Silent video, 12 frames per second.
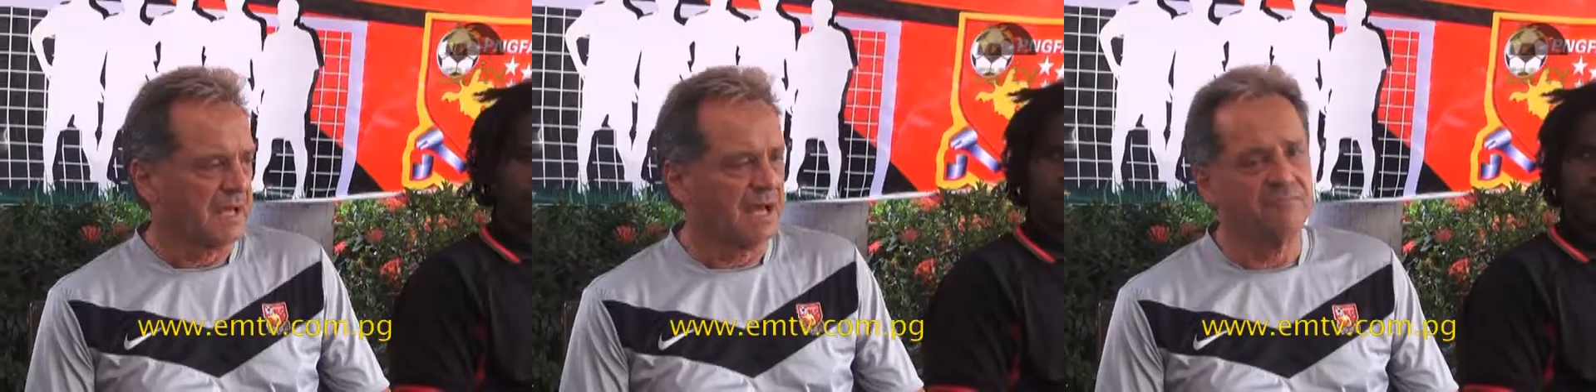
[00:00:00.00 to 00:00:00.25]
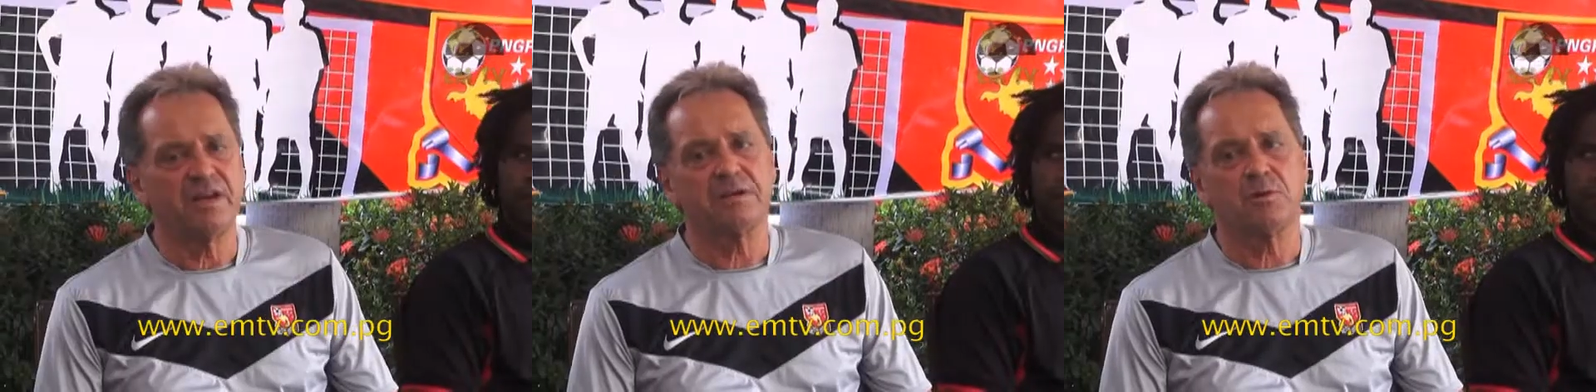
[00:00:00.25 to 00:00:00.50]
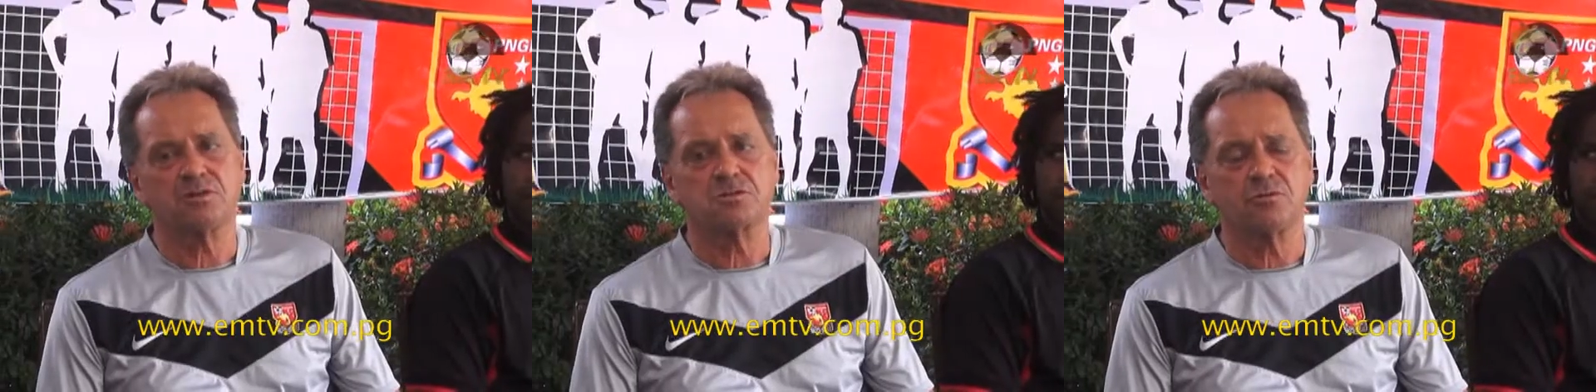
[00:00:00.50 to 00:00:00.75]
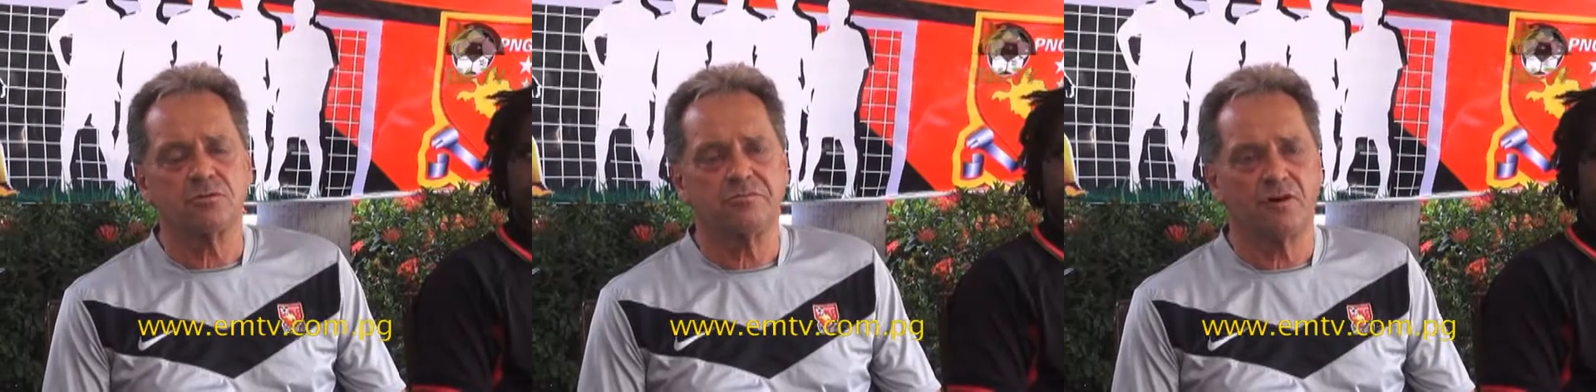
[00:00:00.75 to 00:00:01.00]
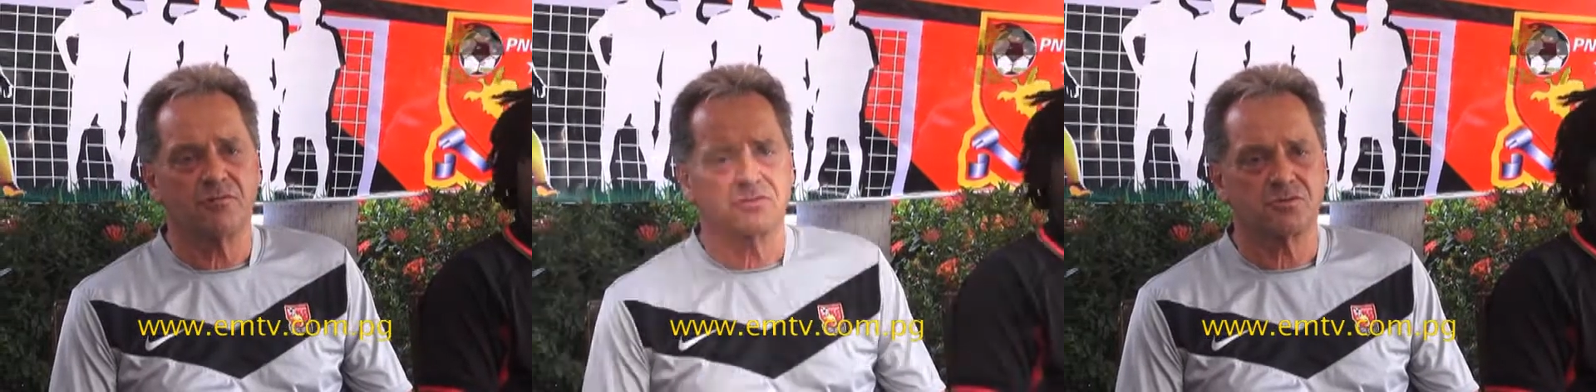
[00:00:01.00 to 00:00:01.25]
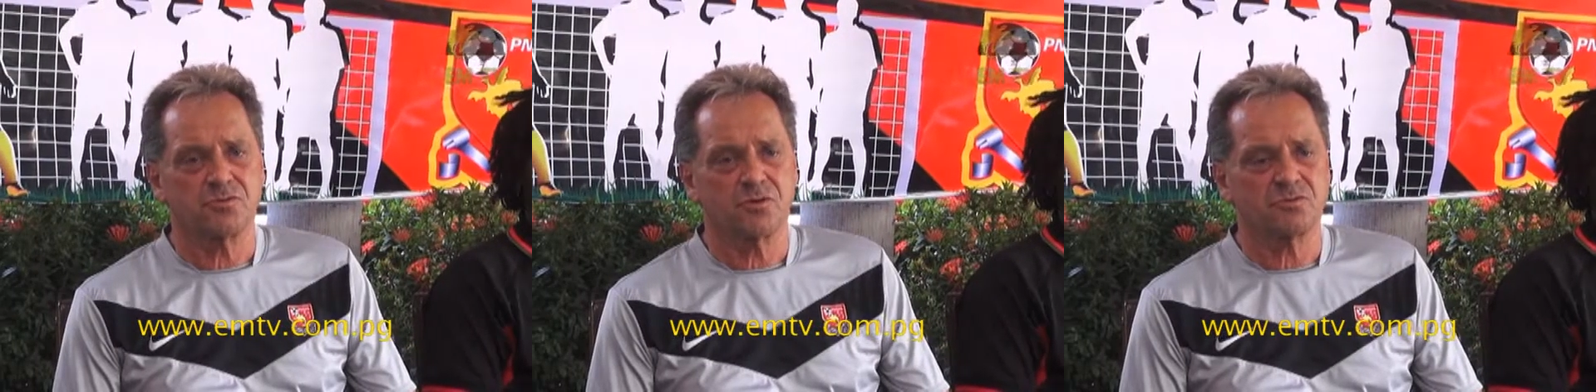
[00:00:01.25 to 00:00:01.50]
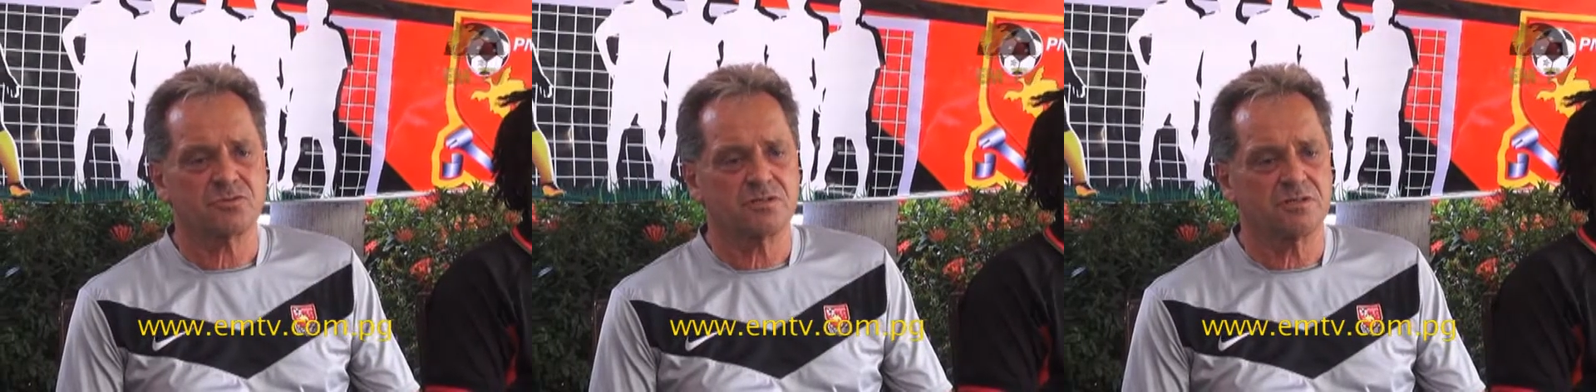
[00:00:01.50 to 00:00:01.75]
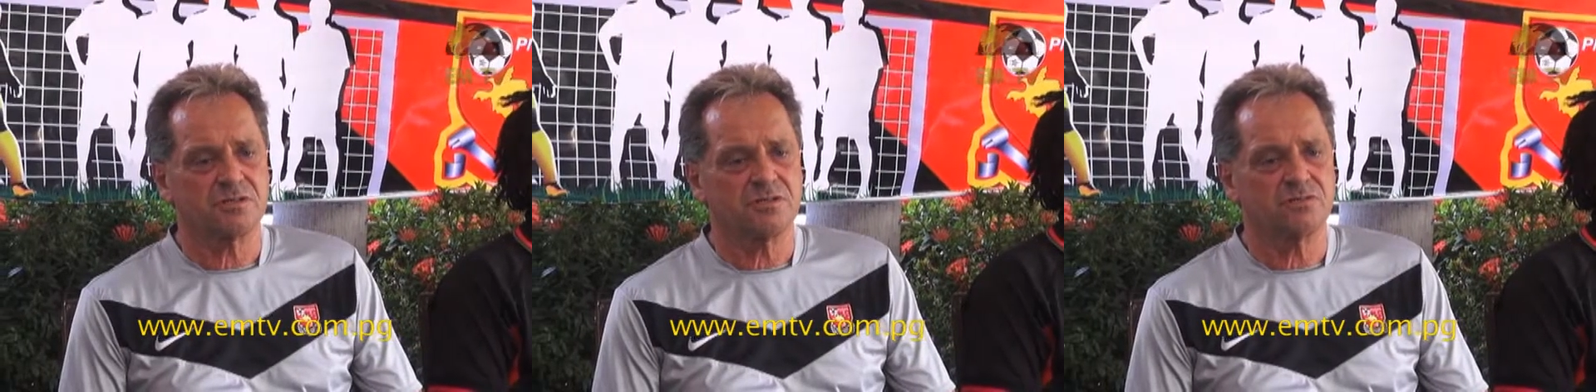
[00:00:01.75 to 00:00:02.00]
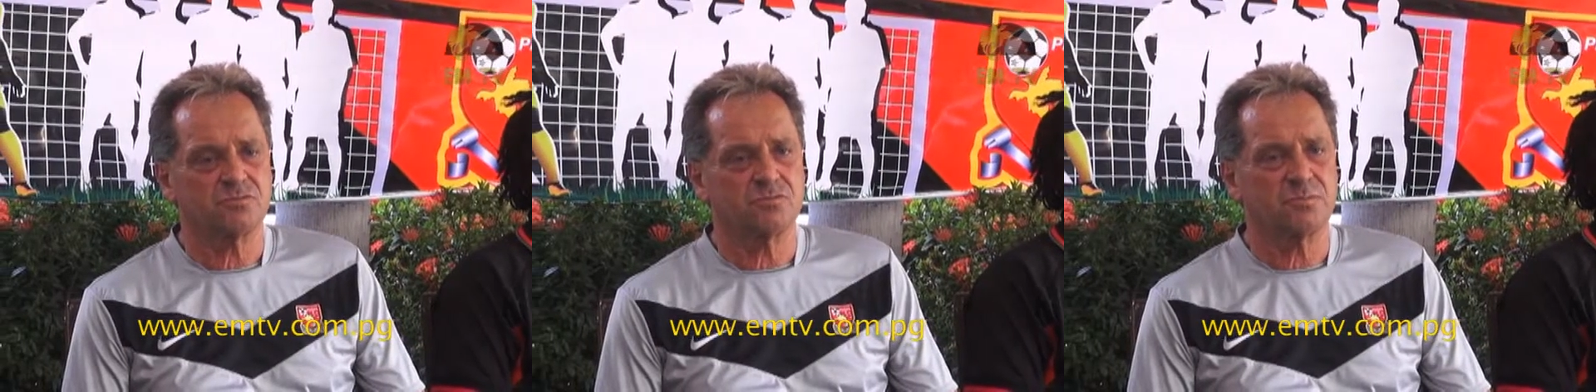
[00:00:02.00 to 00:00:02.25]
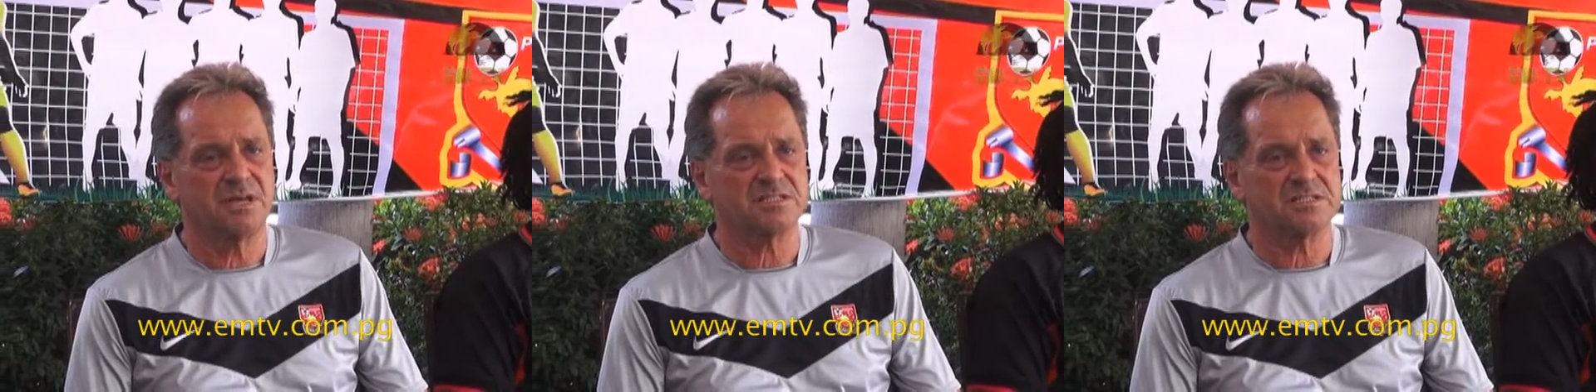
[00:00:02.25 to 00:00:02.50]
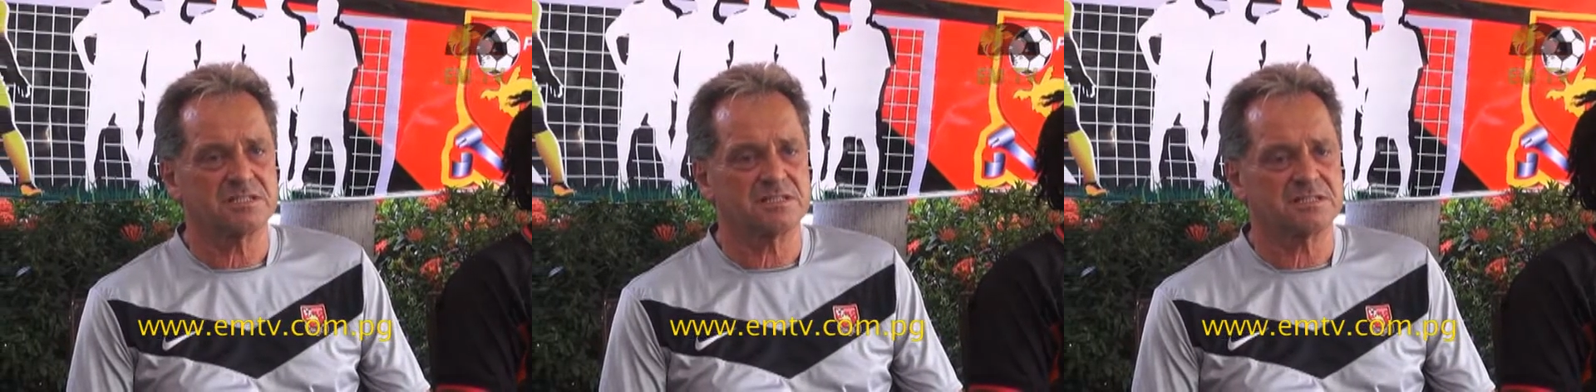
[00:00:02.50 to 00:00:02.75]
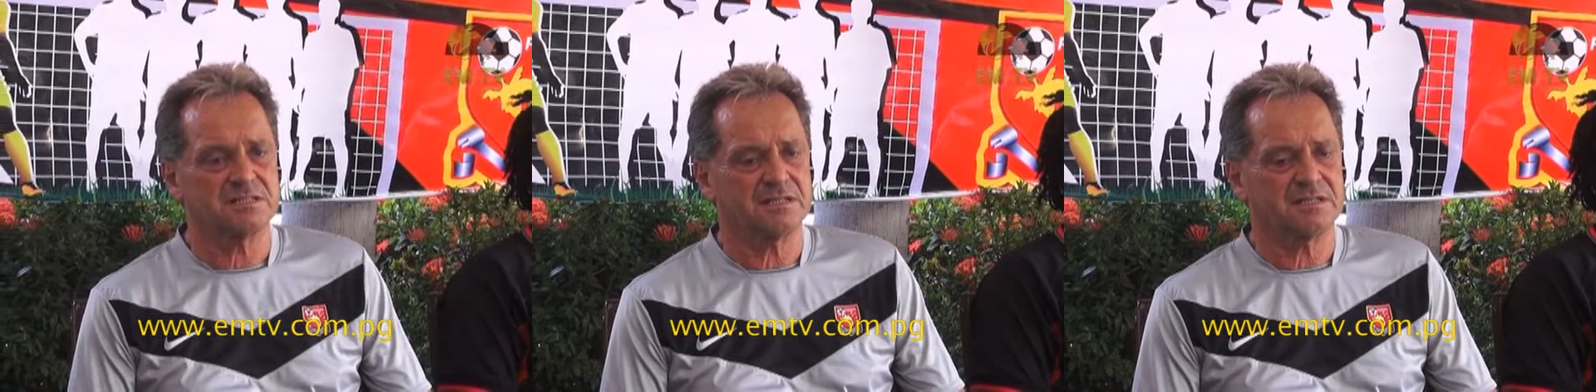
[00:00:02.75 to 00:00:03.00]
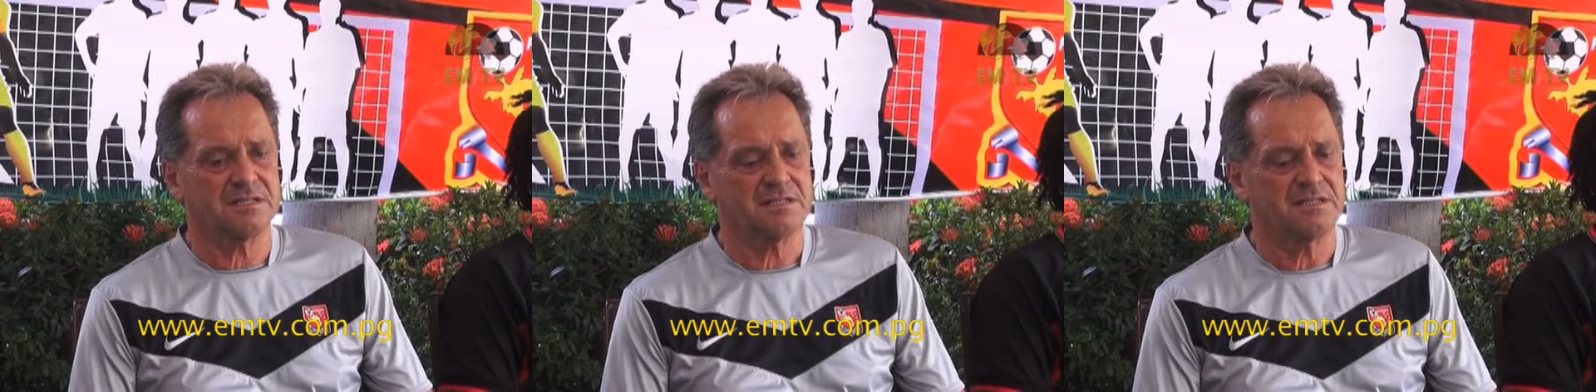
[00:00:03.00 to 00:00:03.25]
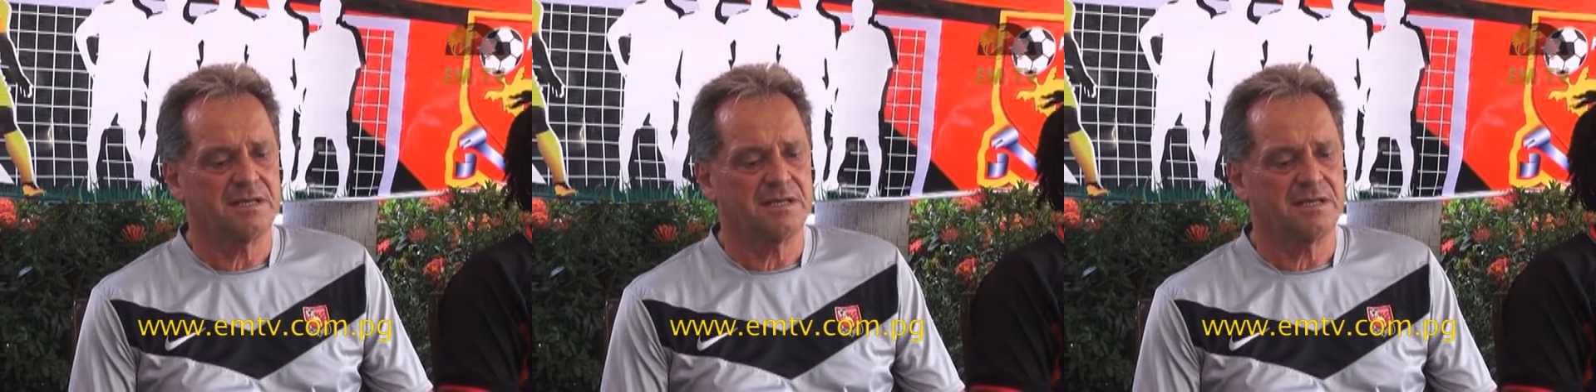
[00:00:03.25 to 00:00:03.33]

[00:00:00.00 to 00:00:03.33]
I'm very much looking forward to those uh, two matches, uh,